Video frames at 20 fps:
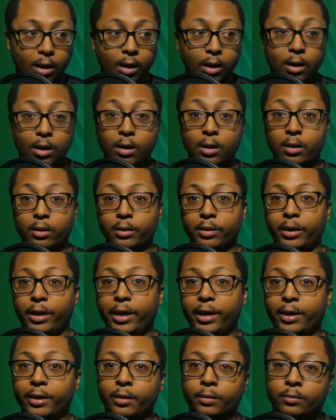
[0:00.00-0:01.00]
Uh,
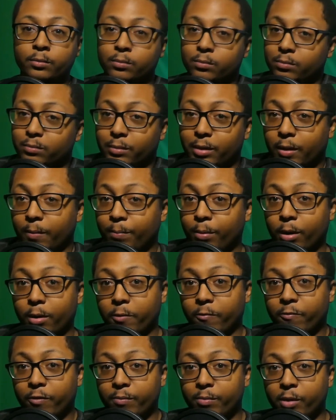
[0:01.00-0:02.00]
hey,
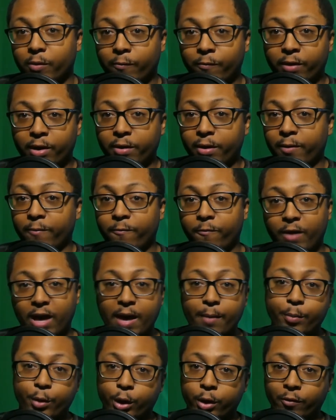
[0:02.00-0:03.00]
apart from the very
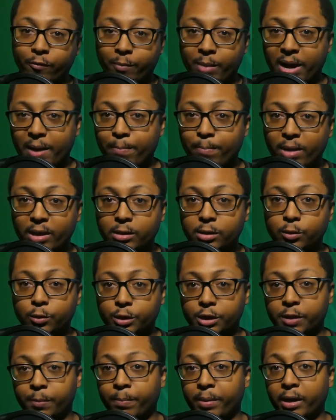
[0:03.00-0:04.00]
fabric of my mental
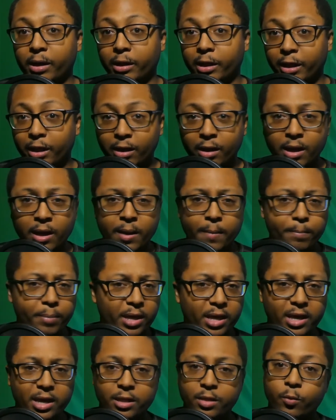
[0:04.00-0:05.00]
stability
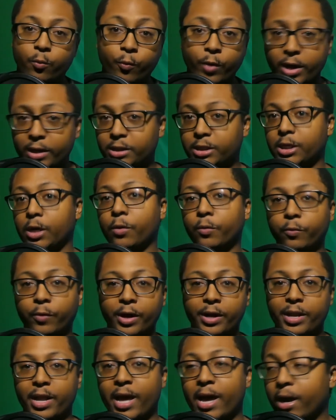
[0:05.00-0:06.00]
being in the red zone
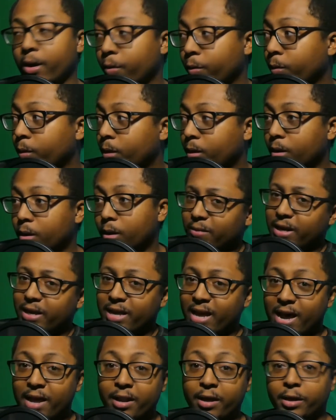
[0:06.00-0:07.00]
right now, I
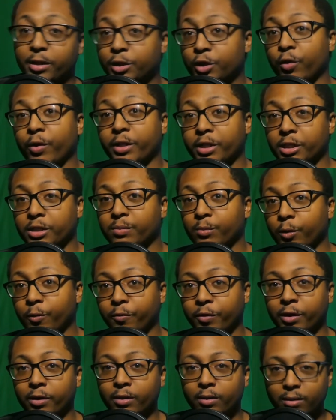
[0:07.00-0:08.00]
kinda enjoyed this
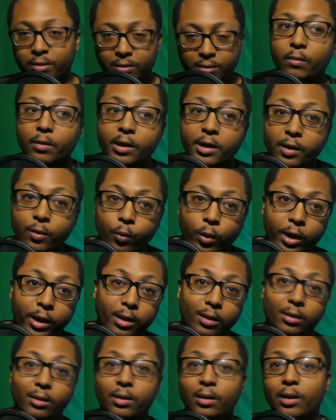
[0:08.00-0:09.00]
movie.
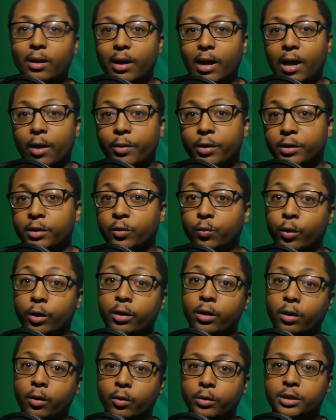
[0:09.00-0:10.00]
Anyway, I'll get to
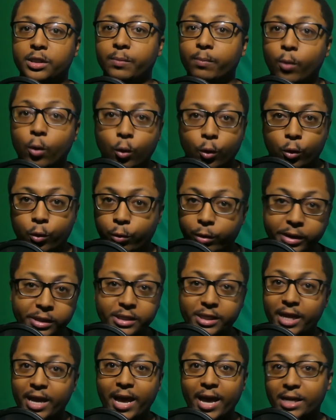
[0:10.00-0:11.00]
working on some more
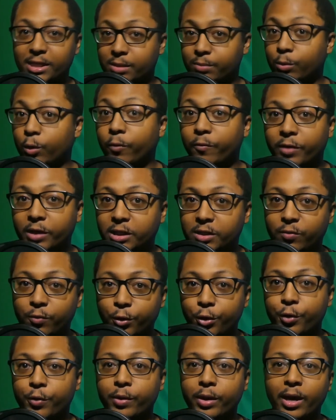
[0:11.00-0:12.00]
crazy ass movies
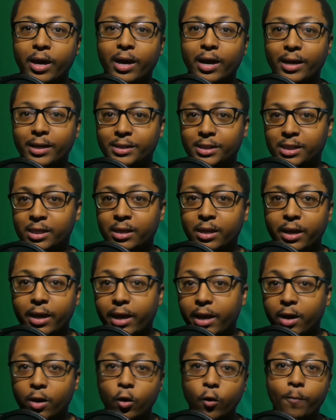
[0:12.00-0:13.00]
for you guys,
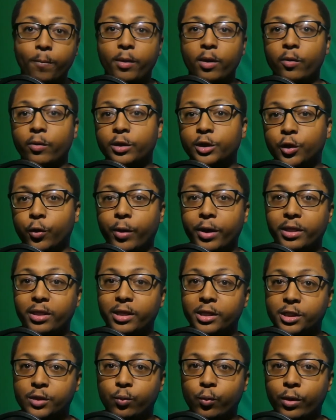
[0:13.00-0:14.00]
and I hope you enjoyed
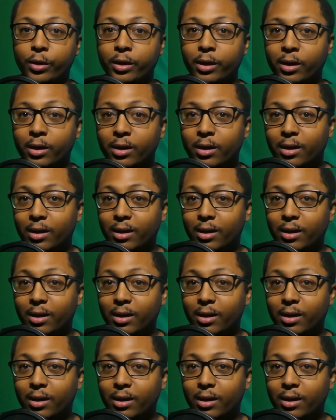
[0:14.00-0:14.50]
this one.